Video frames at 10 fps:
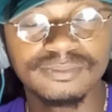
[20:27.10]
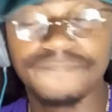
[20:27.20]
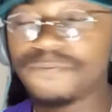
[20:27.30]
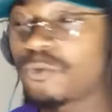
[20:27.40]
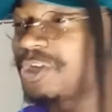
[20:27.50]

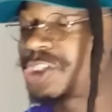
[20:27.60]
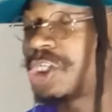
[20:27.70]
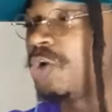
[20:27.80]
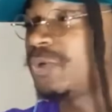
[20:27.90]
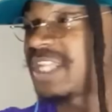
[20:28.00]
Before it
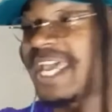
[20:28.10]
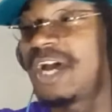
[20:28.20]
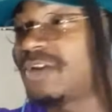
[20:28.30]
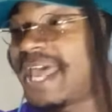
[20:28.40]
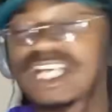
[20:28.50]
showed what the
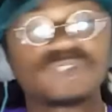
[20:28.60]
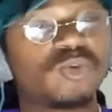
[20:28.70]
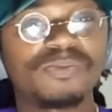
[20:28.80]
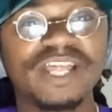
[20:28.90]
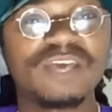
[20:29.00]
hell the
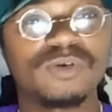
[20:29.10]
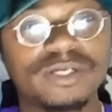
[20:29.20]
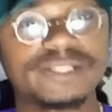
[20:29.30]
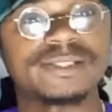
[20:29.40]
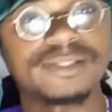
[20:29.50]
actual play
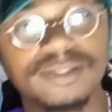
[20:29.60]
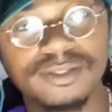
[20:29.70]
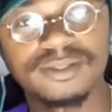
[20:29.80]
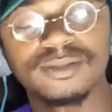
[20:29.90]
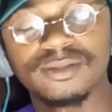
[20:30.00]
was.
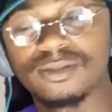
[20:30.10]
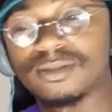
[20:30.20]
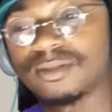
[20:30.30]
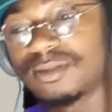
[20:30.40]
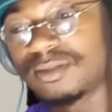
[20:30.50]

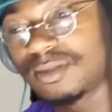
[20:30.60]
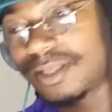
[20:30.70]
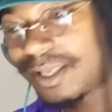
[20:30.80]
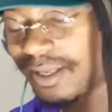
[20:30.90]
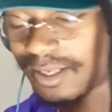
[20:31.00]

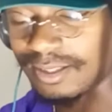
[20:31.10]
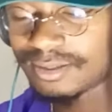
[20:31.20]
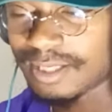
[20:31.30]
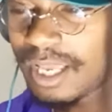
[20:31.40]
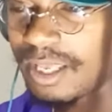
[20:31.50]
God
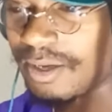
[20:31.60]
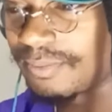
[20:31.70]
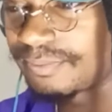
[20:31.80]
damn.